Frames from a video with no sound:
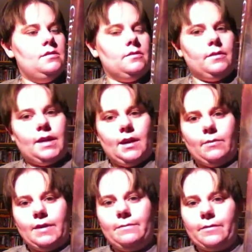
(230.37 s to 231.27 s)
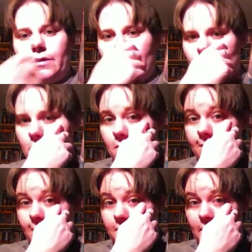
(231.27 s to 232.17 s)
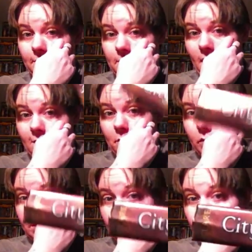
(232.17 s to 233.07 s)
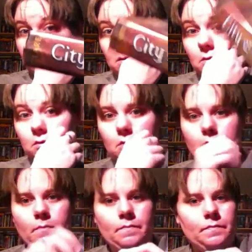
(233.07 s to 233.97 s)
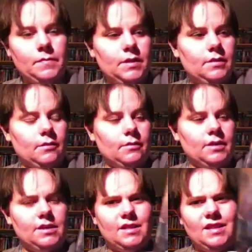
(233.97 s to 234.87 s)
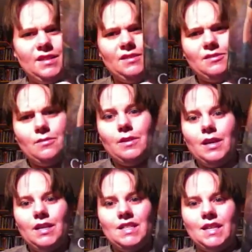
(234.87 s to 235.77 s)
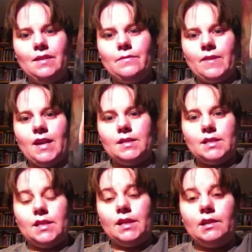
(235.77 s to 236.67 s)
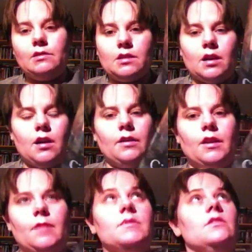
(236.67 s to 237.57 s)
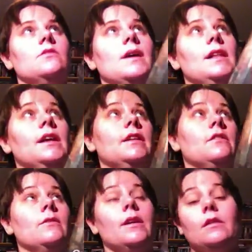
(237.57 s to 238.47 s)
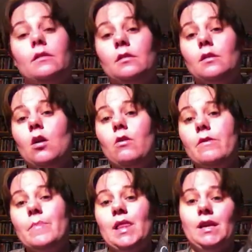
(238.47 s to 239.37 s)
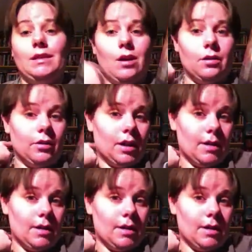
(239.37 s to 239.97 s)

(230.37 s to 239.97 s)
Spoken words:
So I can't wait for the movie. There's like 5 books in total. So it's you know, teen fantasy, like Hunger Games and Twilight, though out of all of them I like the Hunger